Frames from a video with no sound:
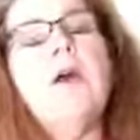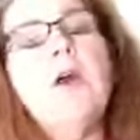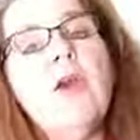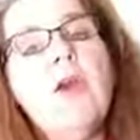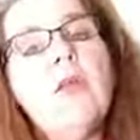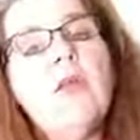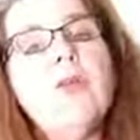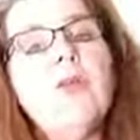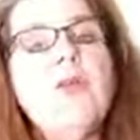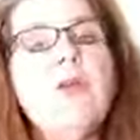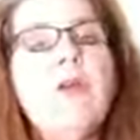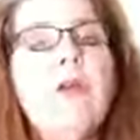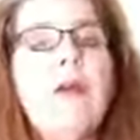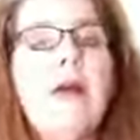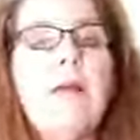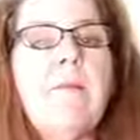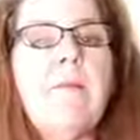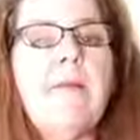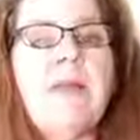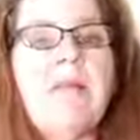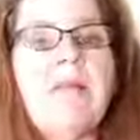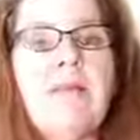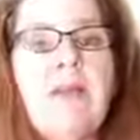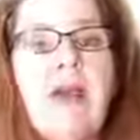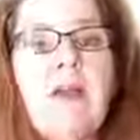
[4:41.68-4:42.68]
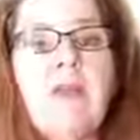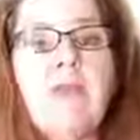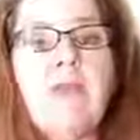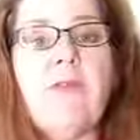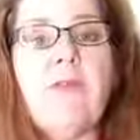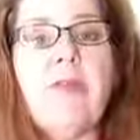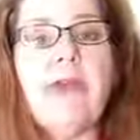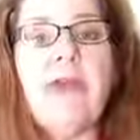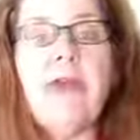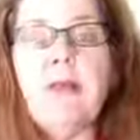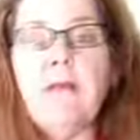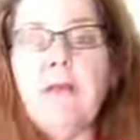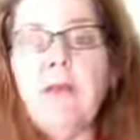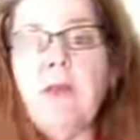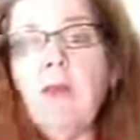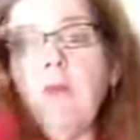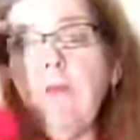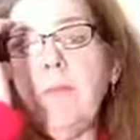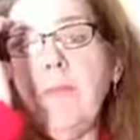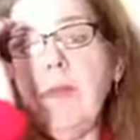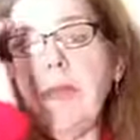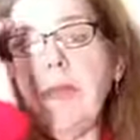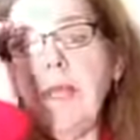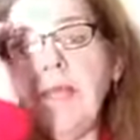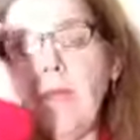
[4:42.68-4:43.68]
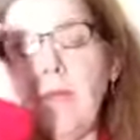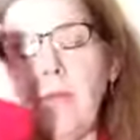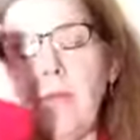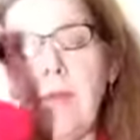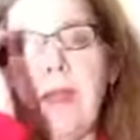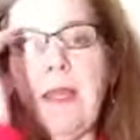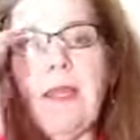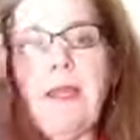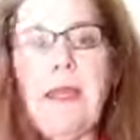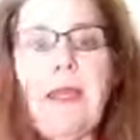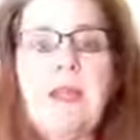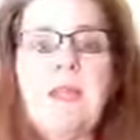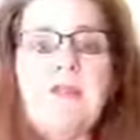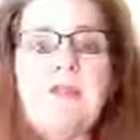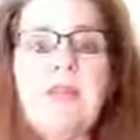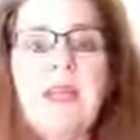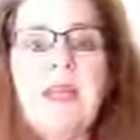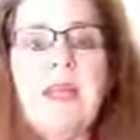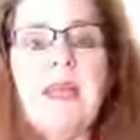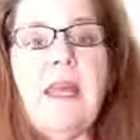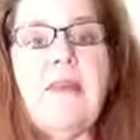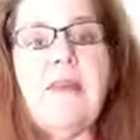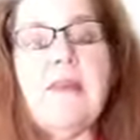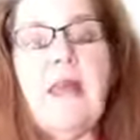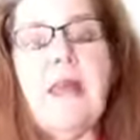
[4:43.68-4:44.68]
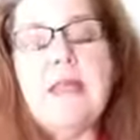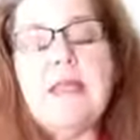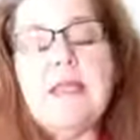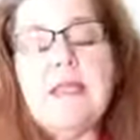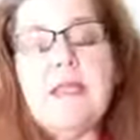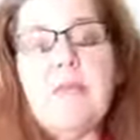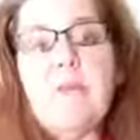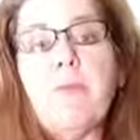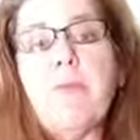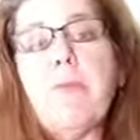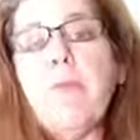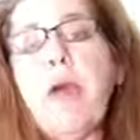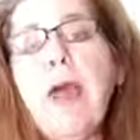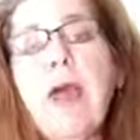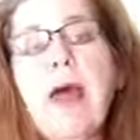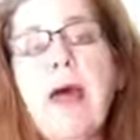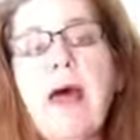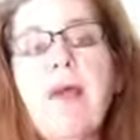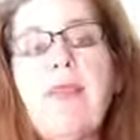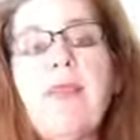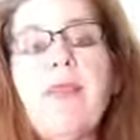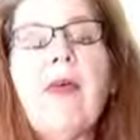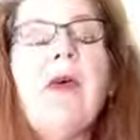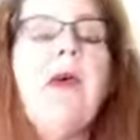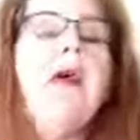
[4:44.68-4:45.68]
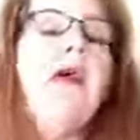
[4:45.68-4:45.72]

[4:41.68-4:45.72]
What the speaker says: Sure, I'm exaggerating a little bit here right now, taking that deep breath,